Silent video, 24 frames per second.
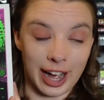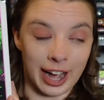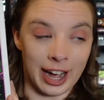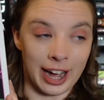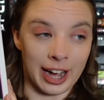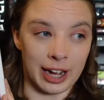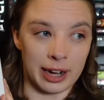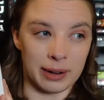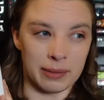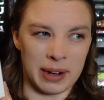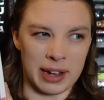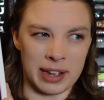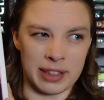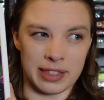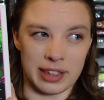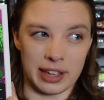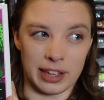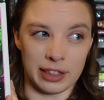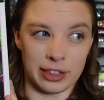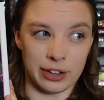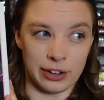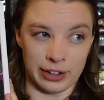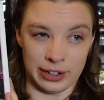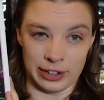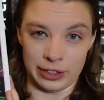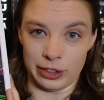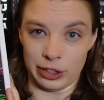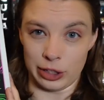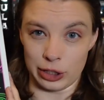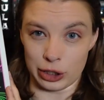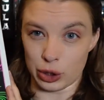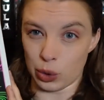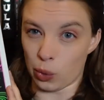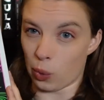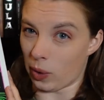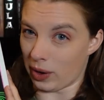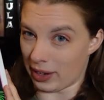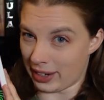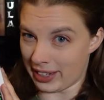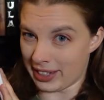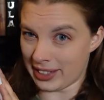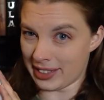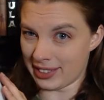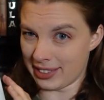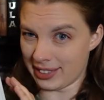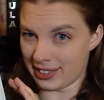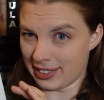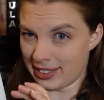I think they're in their
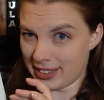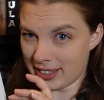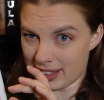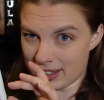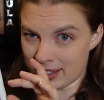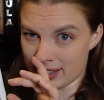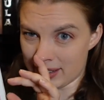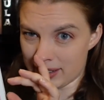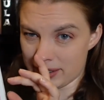20s,